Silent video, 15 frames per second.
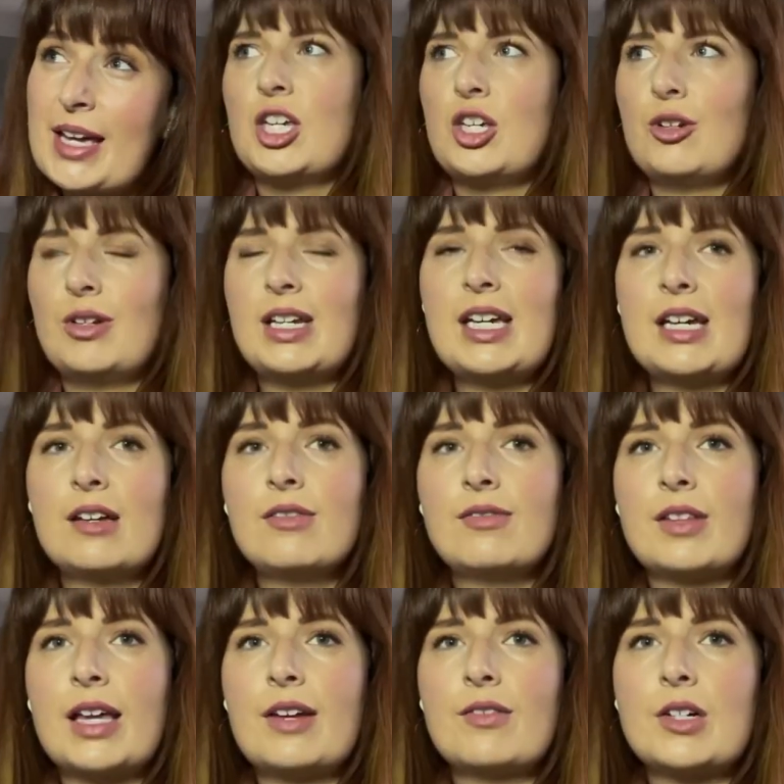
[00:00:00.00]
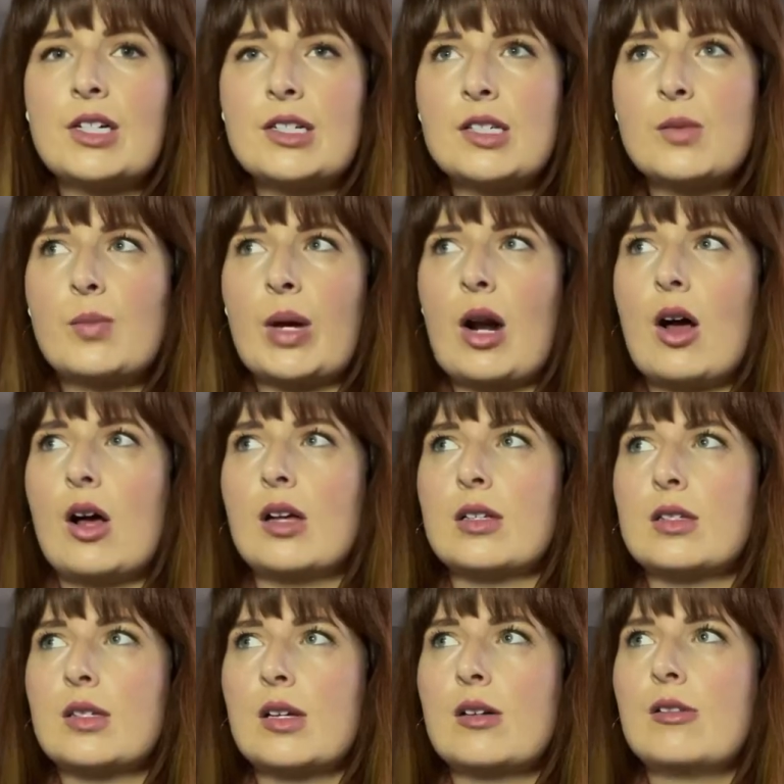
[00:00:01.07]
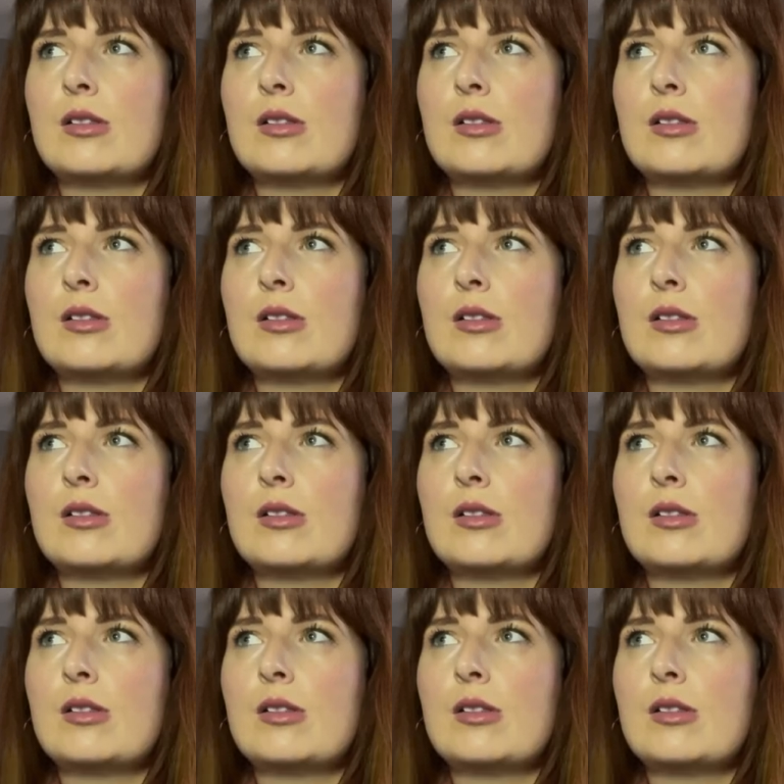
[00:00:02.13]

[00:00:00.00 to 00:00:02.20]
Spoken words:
Unique flavors, but also